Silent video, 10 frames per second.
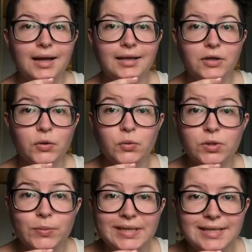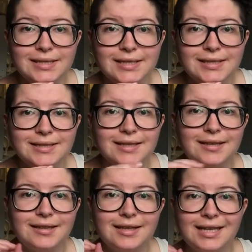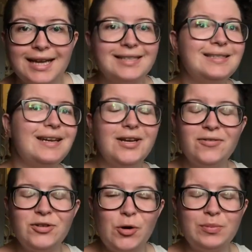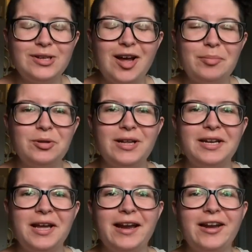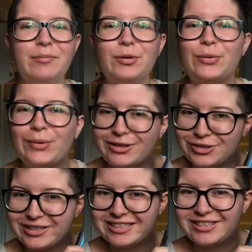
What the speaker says: Hello, so it is the last day of Tome Topple and I am rushing to